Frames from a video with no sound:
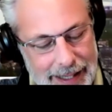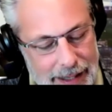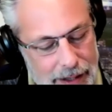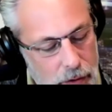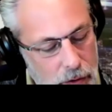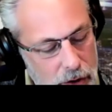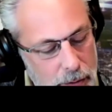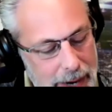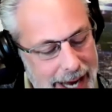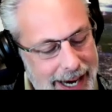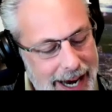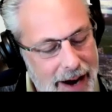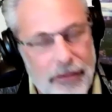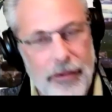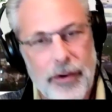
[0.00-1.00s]
quarterback
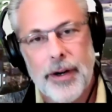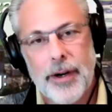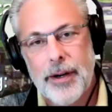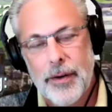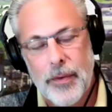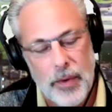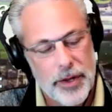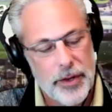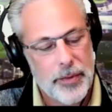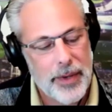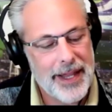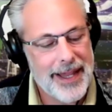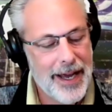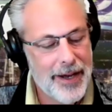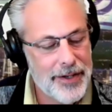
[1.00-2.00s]
ever with
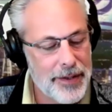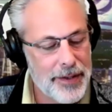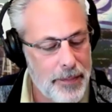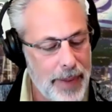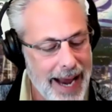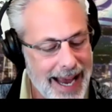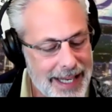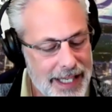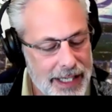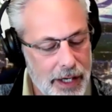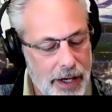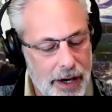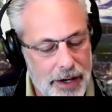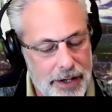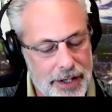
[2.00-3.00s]
3,000 passing
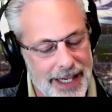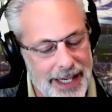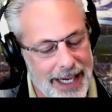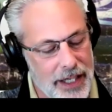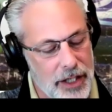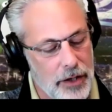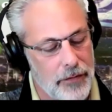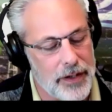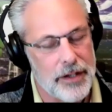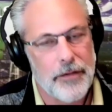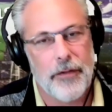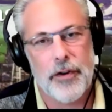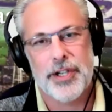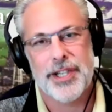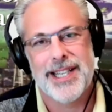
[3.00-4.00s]
yards in each of his
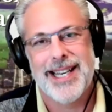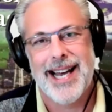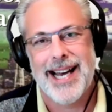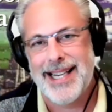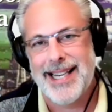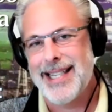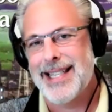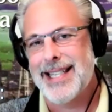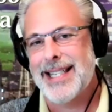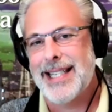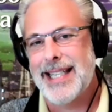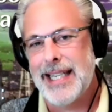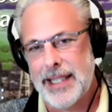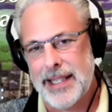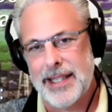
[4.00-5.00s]
first 9
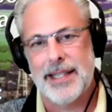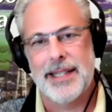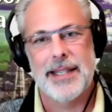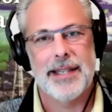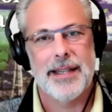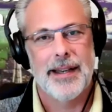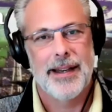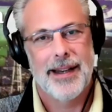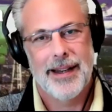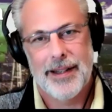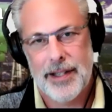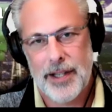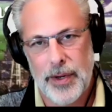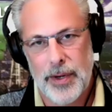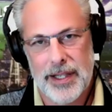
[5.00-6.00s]
seasons.
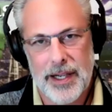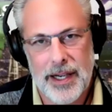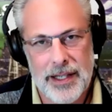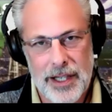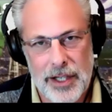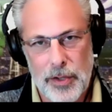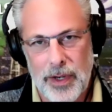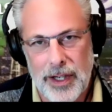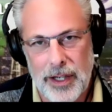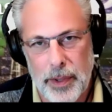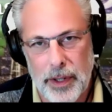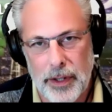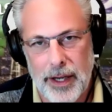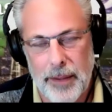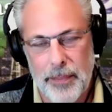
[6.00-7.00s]
So he's continuing to
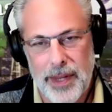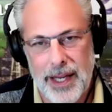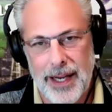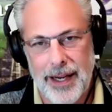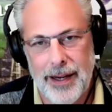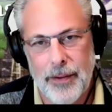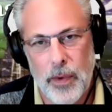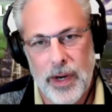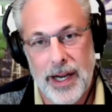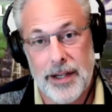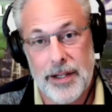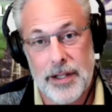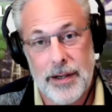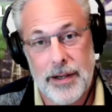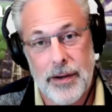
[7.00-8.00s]
build up the
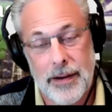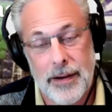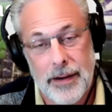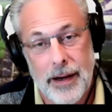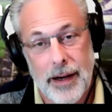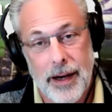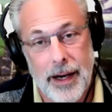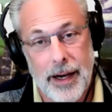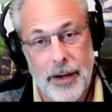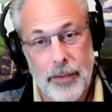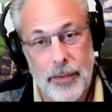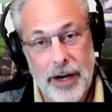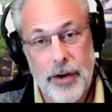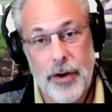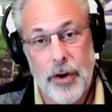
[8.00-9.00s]
winningest
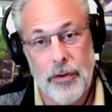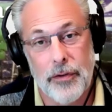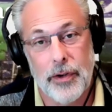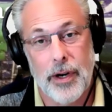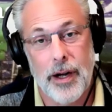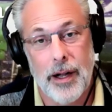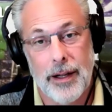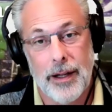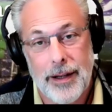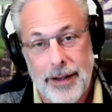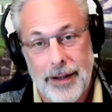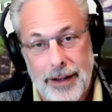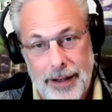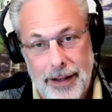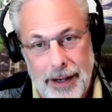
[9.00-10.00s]
record overall
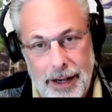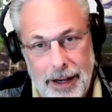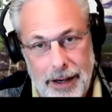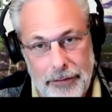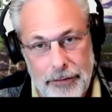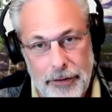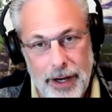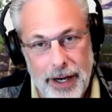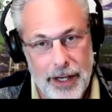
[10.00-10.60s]
for any